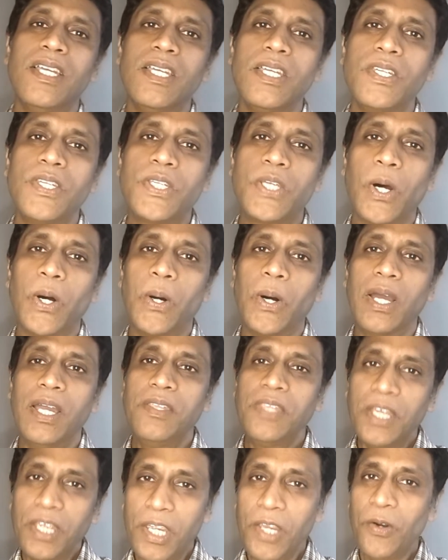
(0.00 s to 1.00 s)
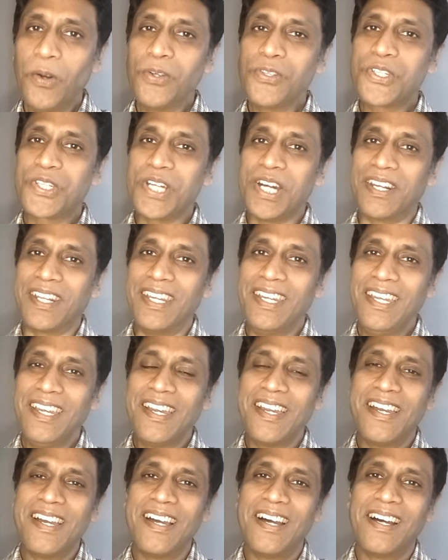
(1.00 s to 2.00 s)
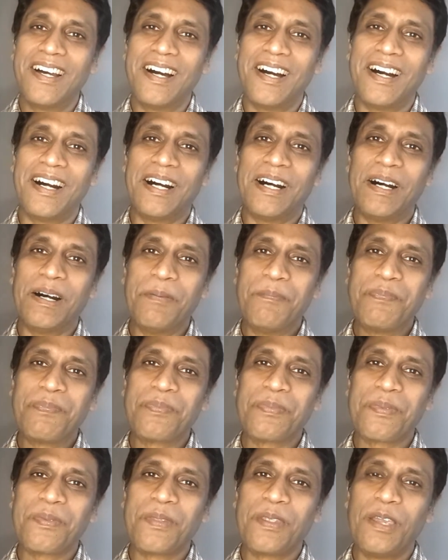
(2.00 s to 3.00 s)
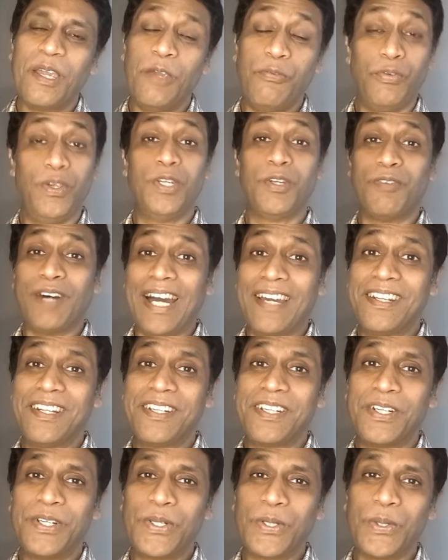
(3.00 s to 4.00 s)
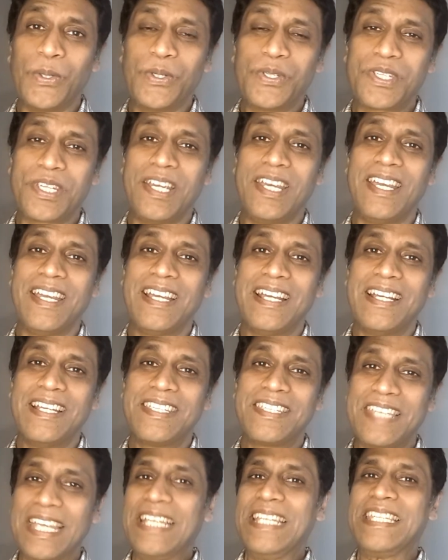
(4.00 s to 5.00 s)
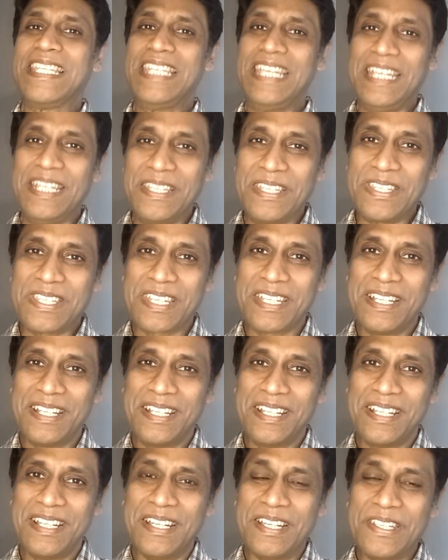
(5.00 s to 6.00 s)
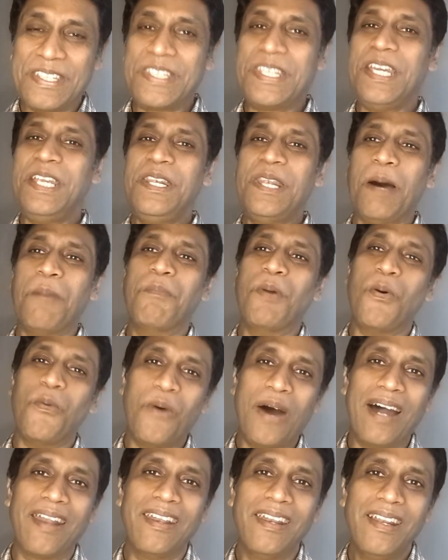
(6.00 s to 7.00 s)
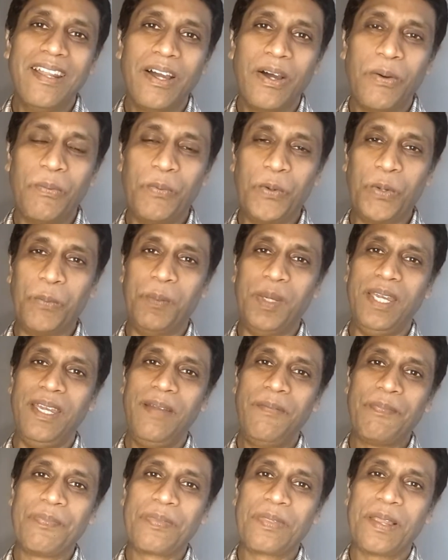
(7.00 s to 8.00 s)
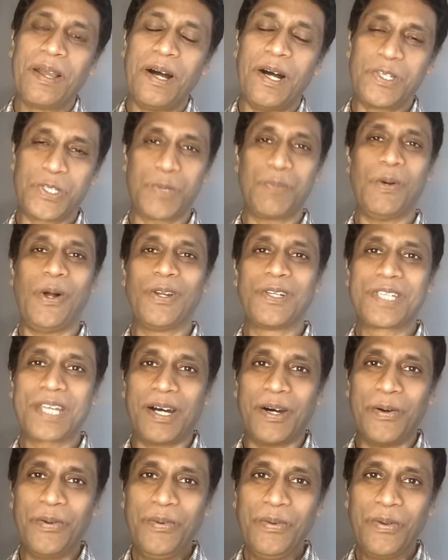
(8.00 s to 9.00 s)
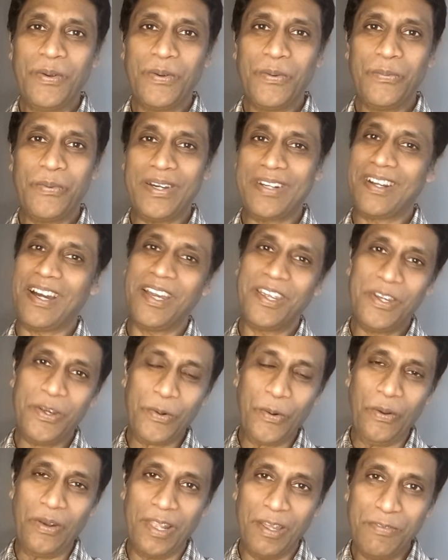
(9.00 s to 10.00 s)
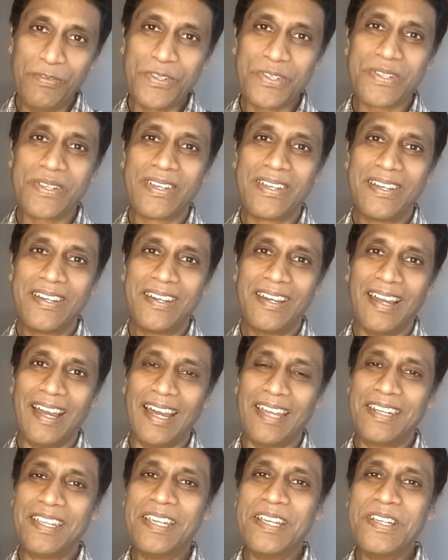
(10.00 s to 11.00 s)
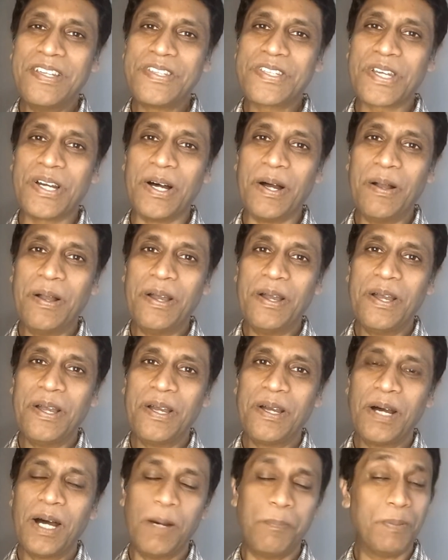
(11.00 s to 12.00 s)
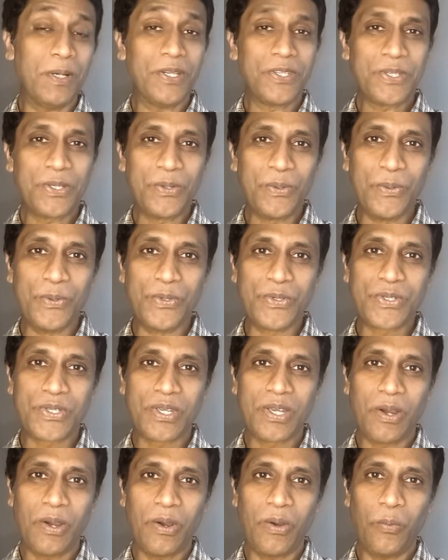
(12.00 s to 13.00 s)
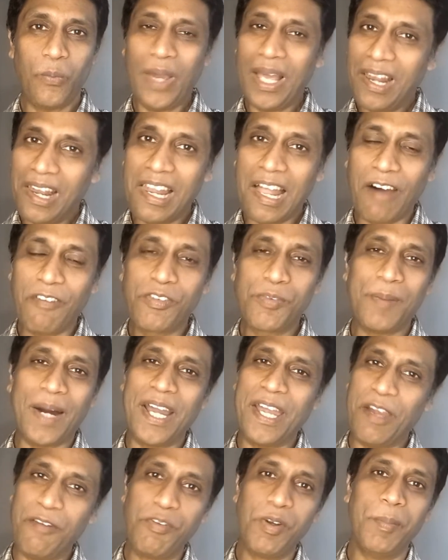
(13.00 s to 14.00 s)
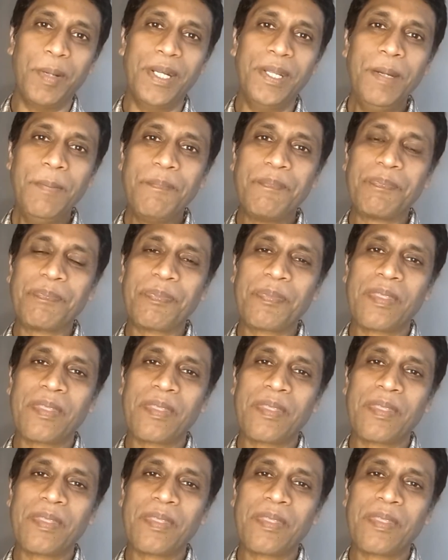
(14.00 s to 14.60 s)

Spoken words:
So in the hero's journey, if we divide it into, say, 6 scenes, scene number 1 would be a small town where our hero lives, and he's a person who's well loved by everybody.